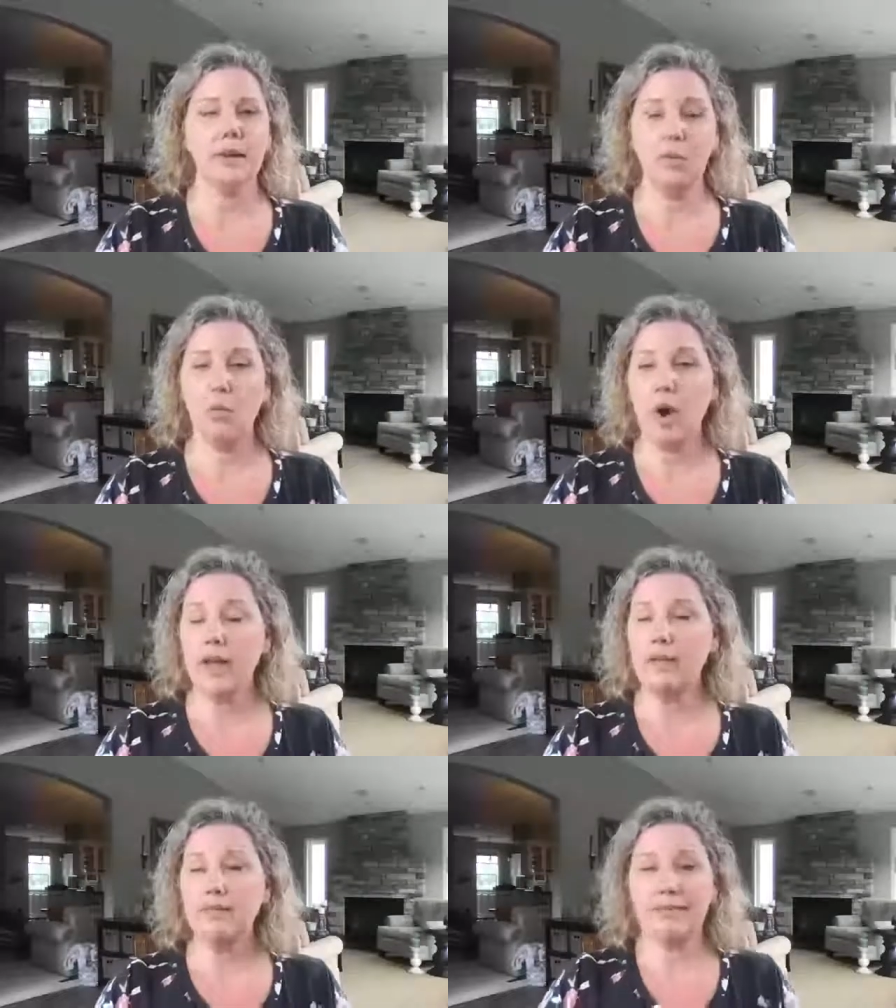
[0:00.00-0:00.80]

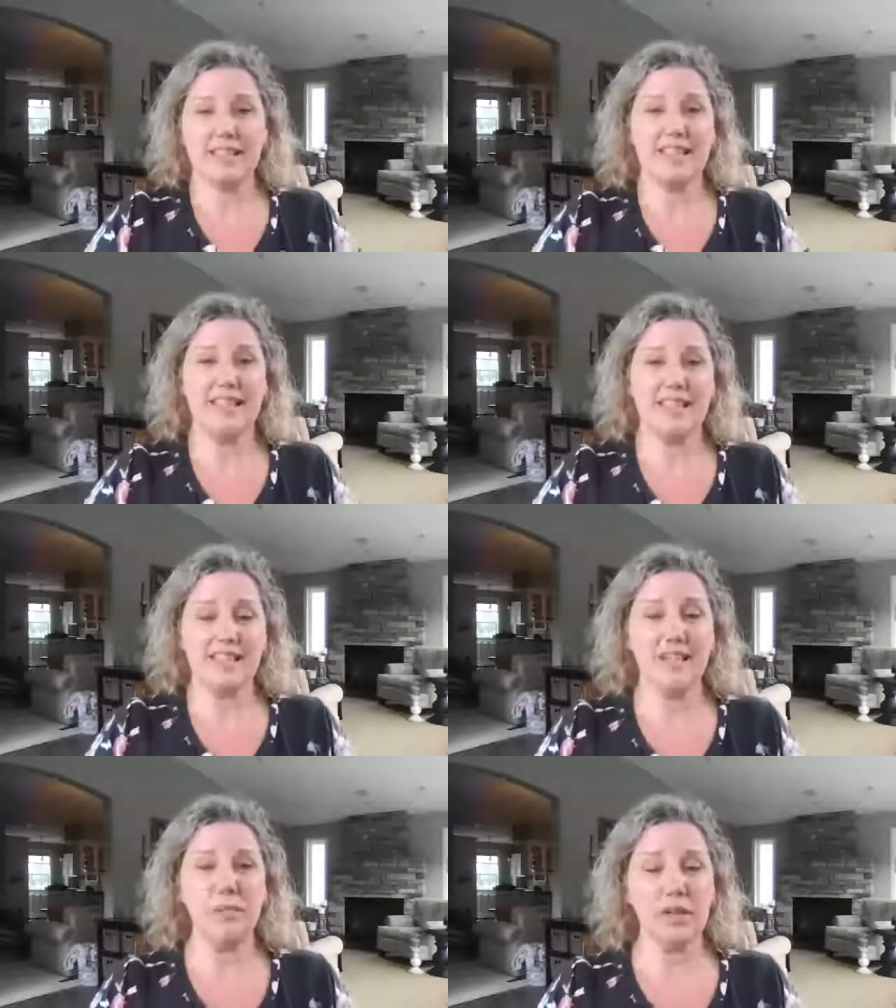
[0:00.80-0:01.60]
1 is
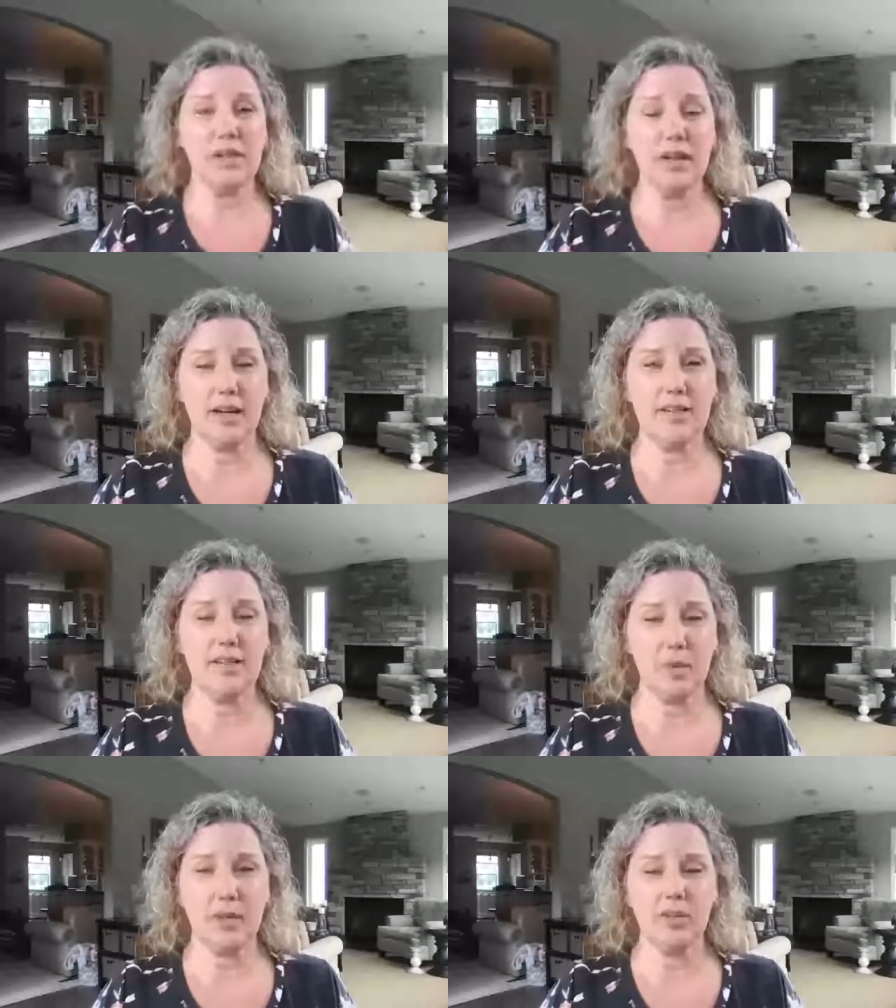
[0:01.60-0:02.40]
typically
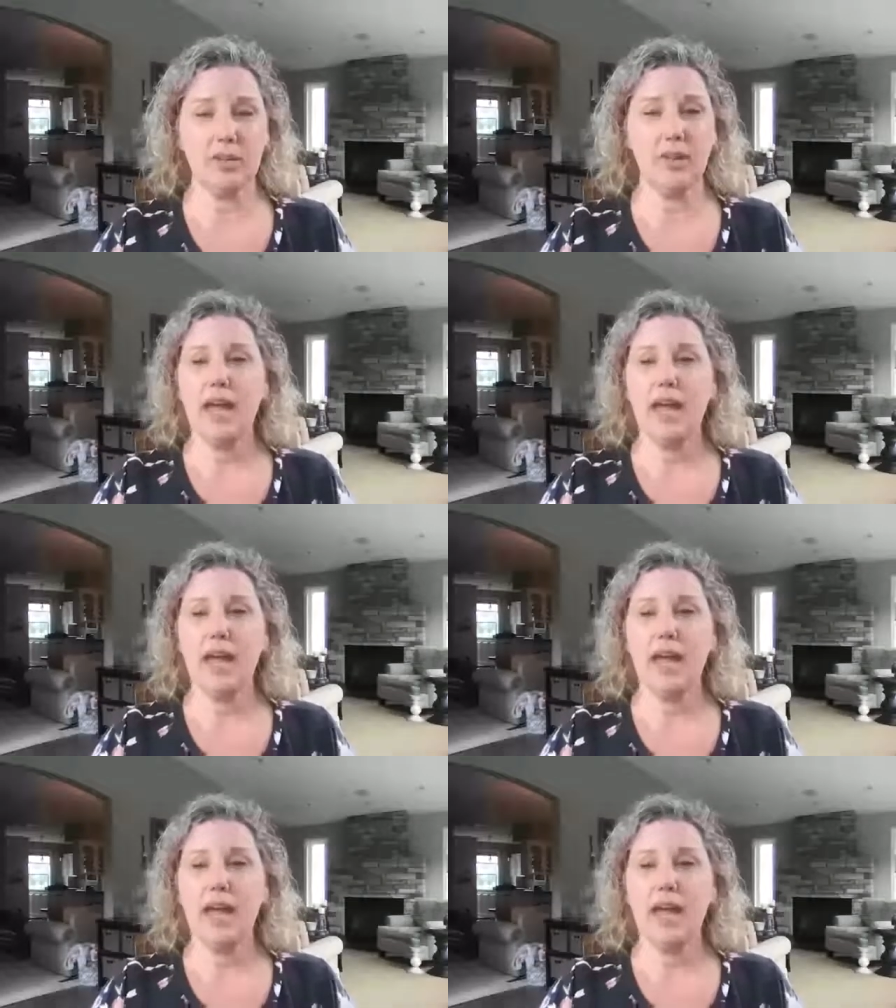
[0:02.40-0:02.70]
constipation.